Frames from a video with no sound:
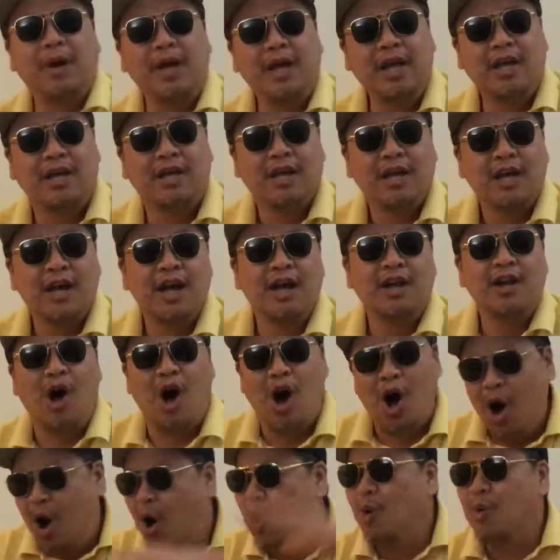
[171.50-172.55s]
oblique. And the
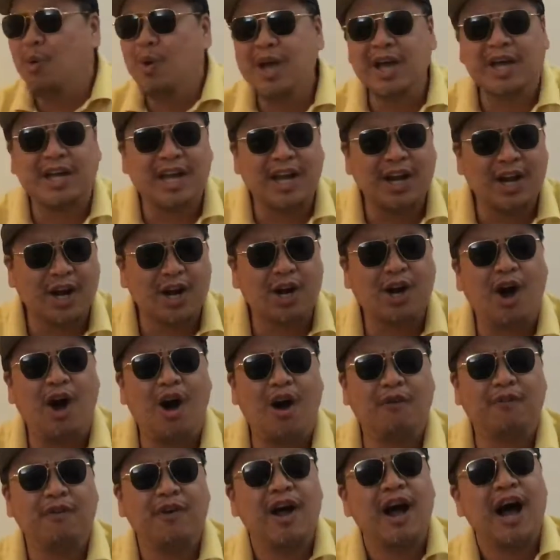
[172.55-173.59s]
whole weekend of
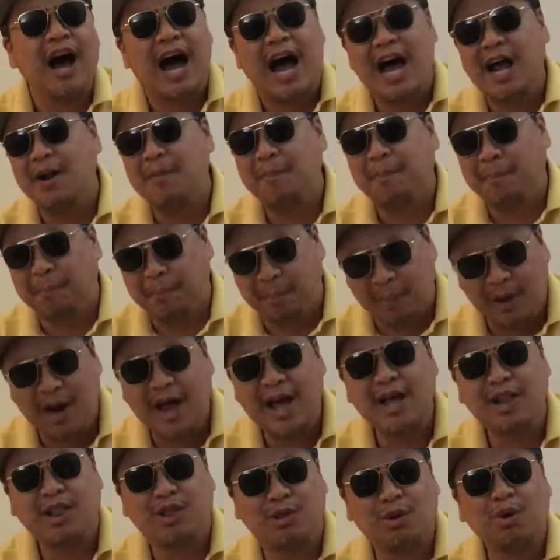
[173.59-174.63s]
golf, I had to
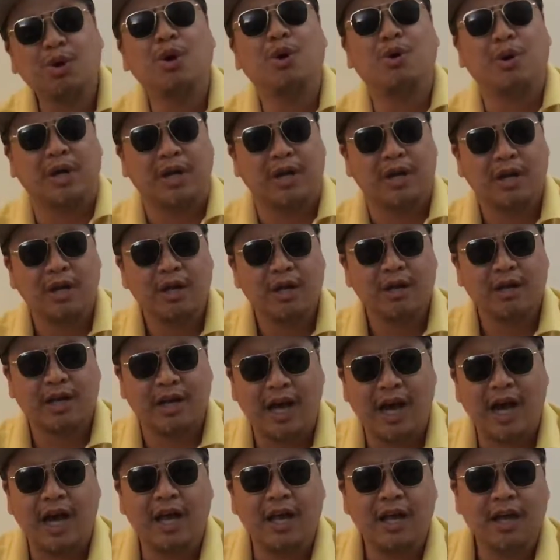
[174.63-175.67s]
play through it,
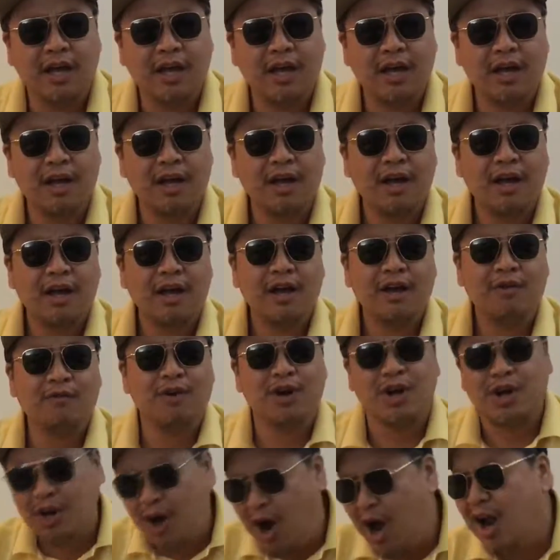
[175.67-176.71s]
okay?
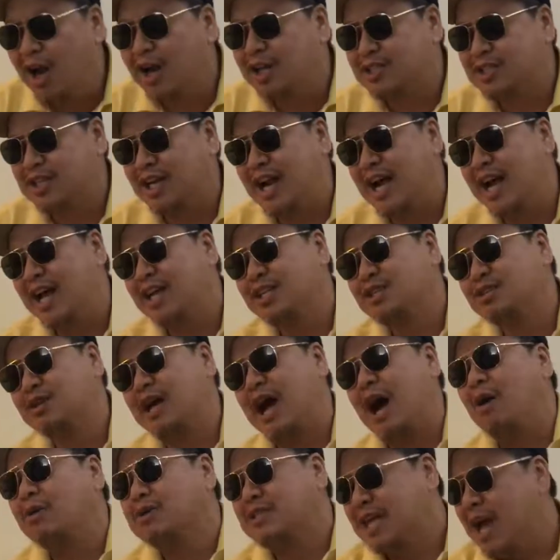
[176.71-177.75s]
Regardless of the injury,
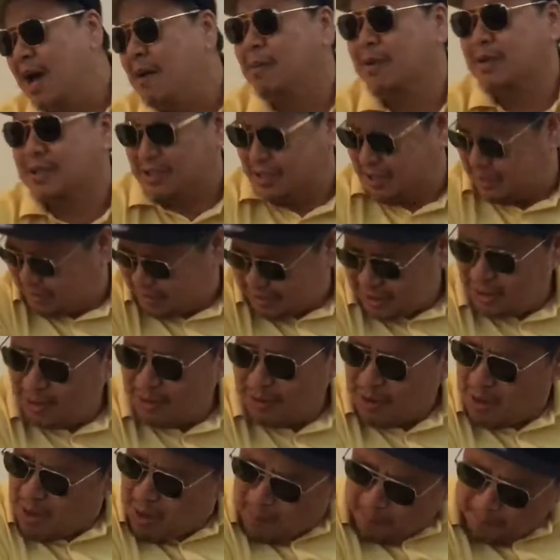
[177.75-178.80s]
I was able to
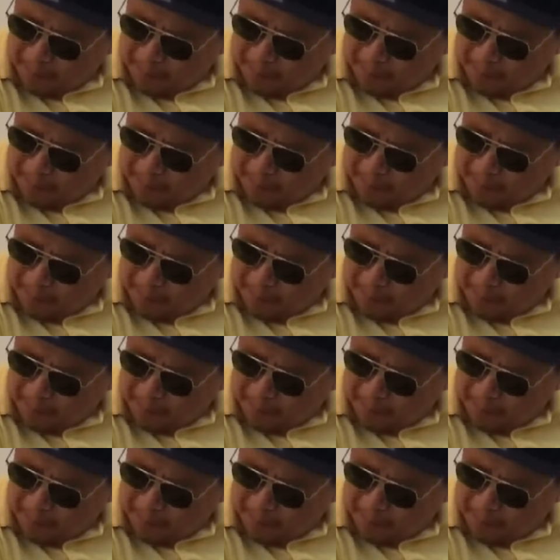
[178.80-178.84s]
still